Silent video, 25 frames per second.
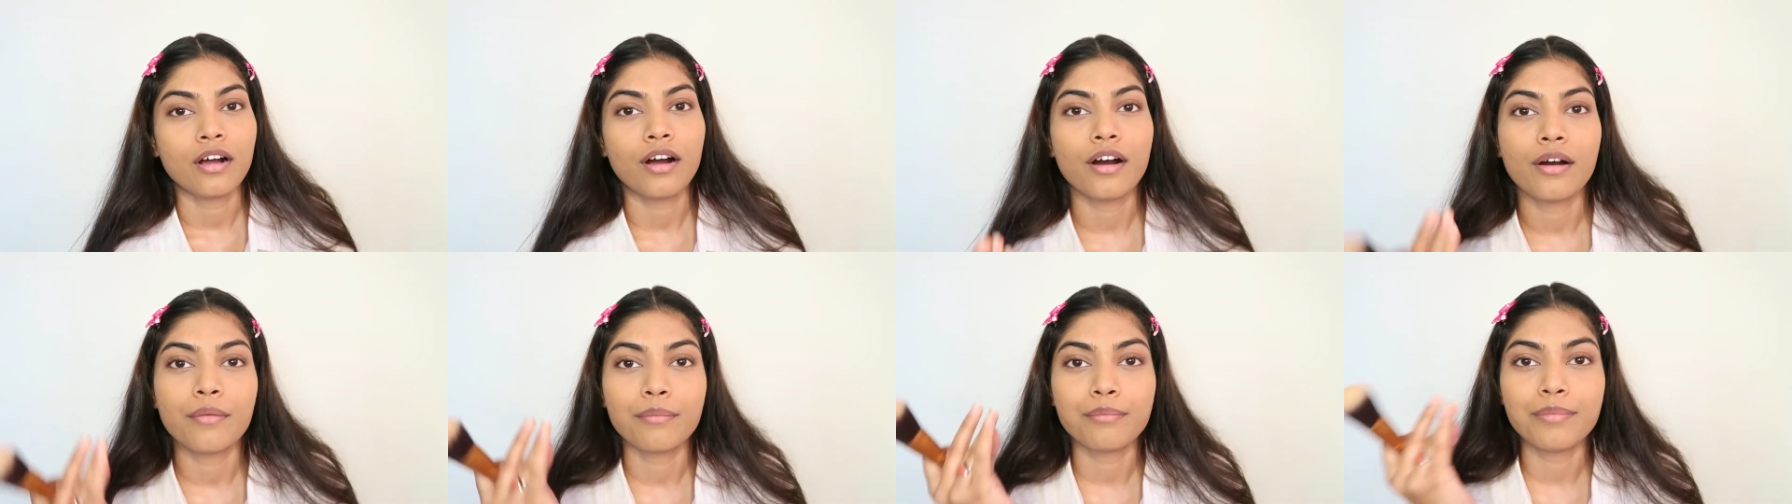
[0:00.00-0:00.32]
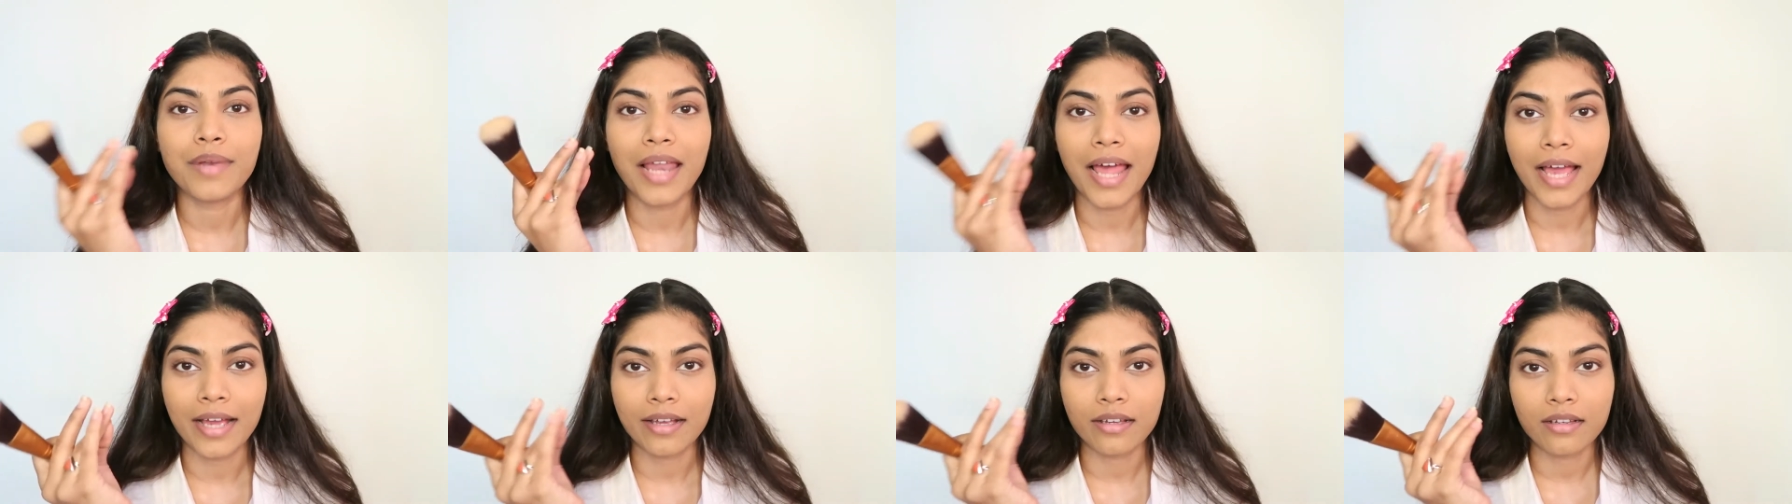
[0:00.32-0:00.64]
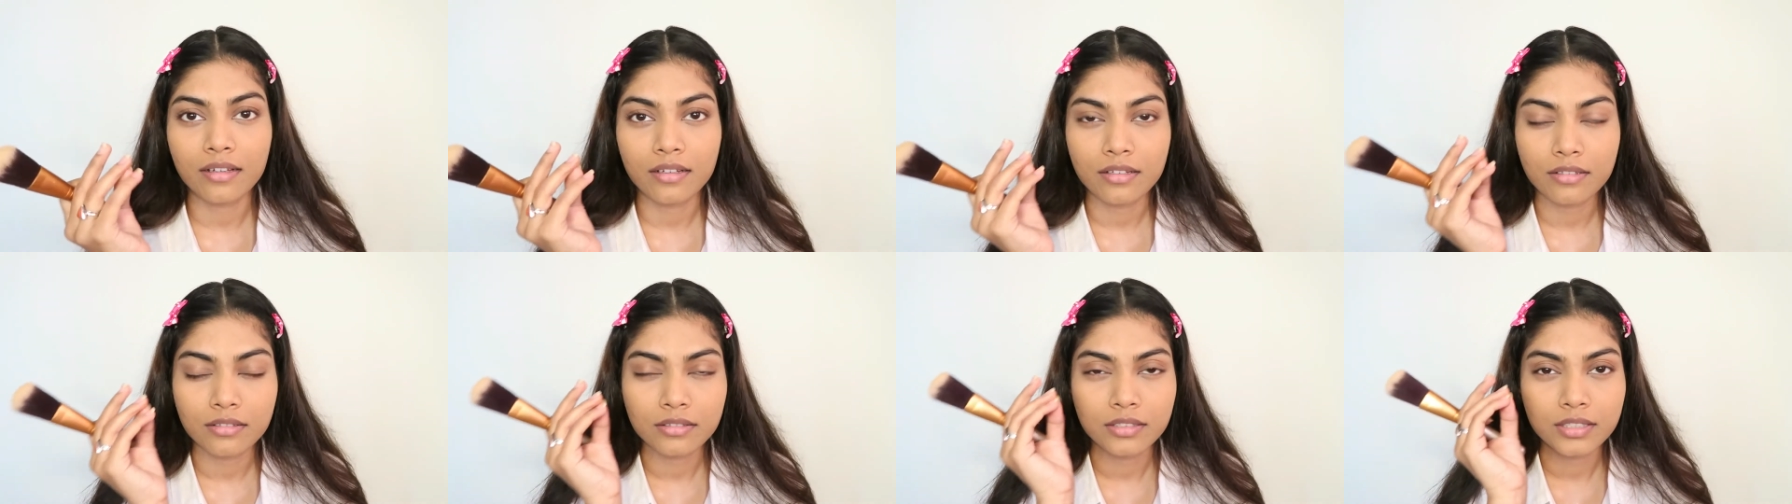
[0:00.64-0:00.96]
a
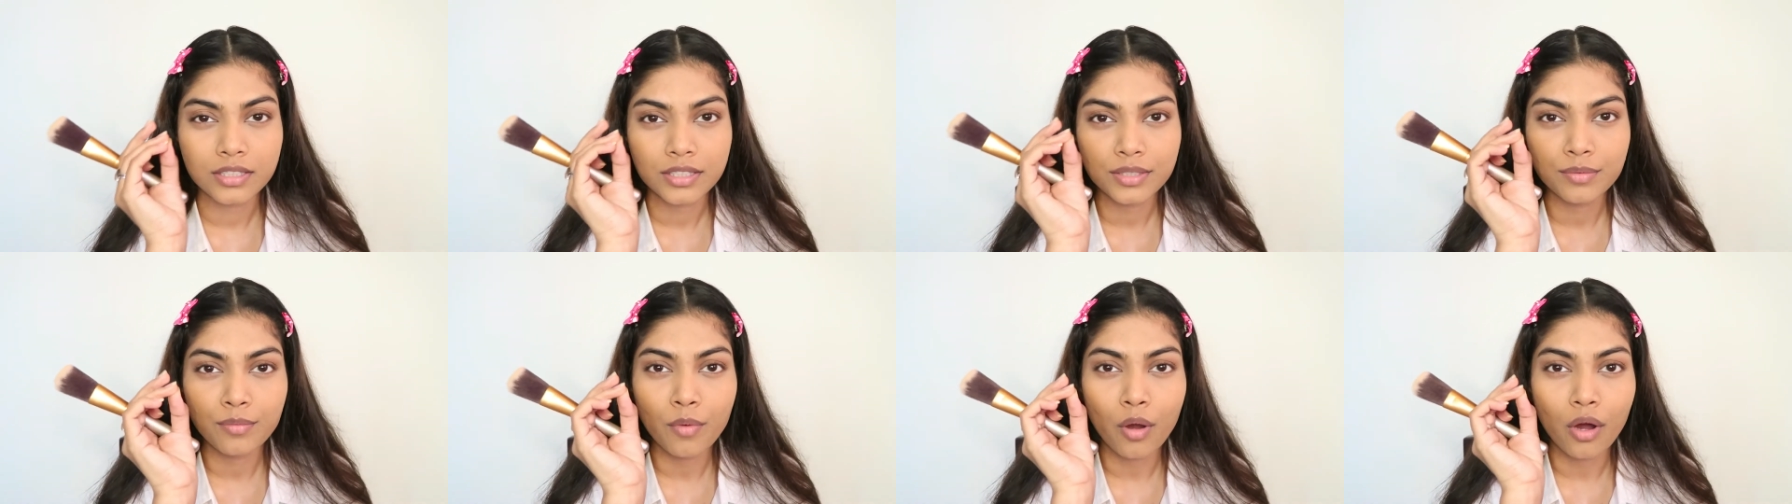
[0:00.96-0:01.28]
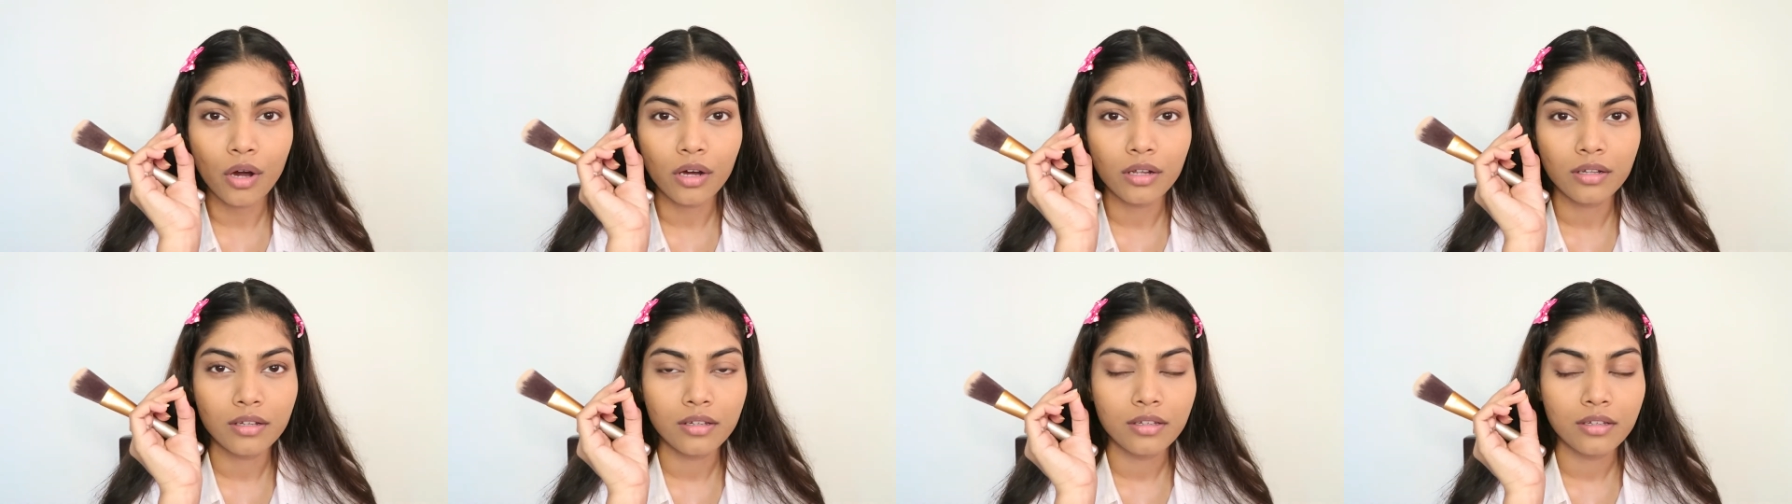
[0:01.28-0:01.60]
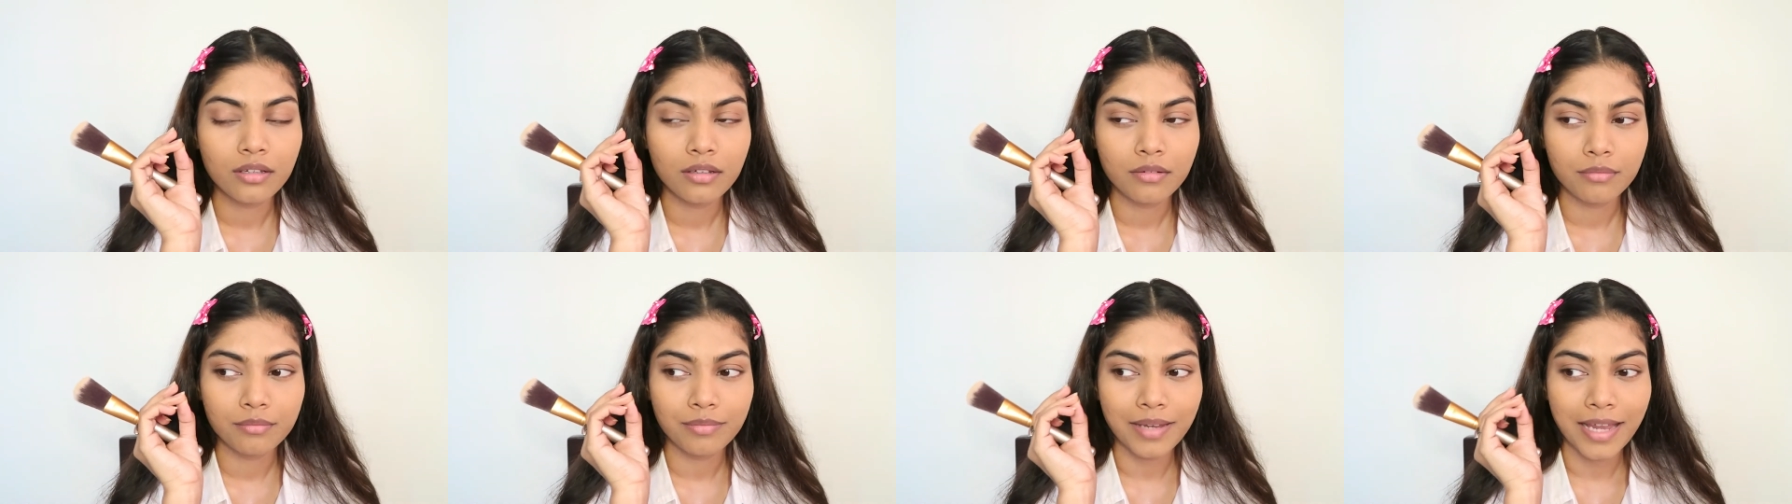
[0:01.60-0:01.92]
small
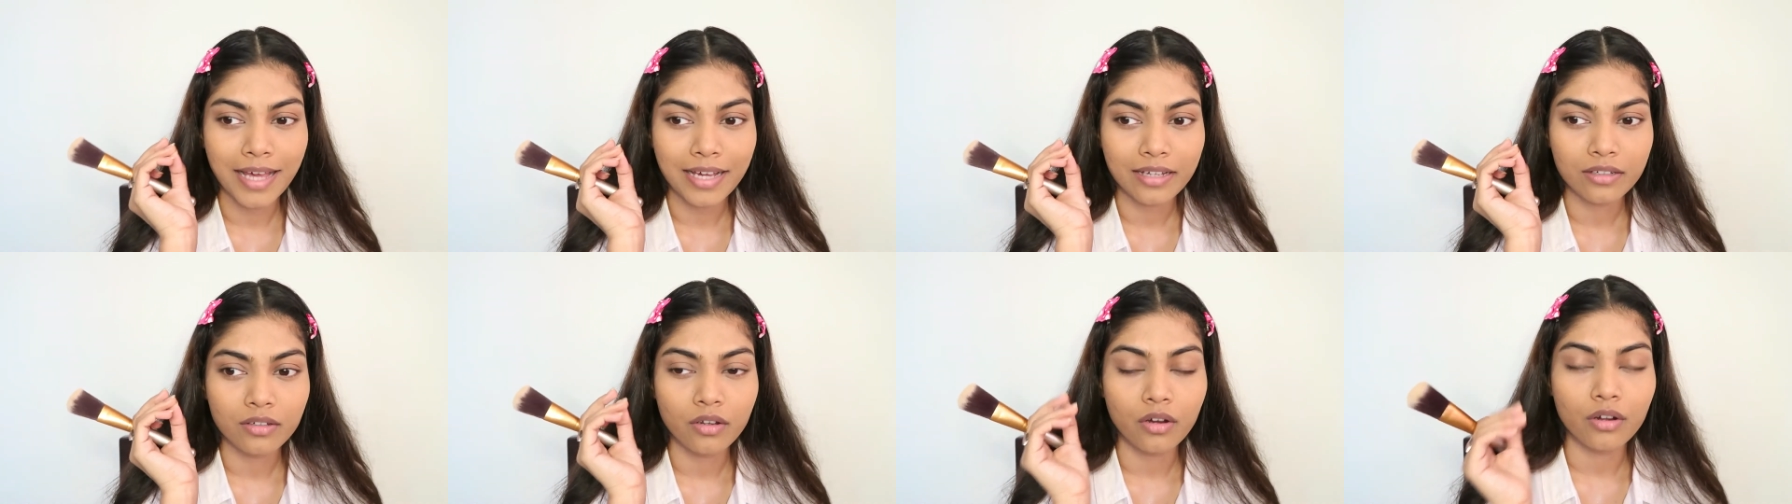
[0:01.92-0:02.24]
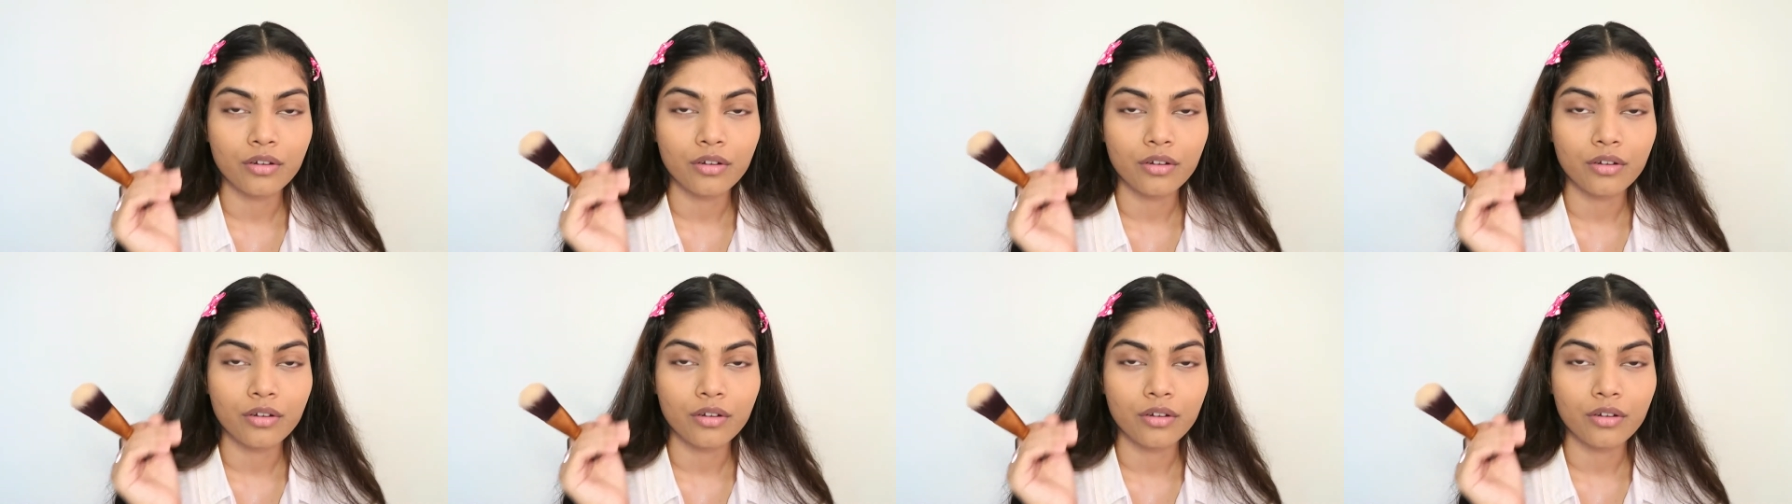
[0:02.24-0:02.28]
black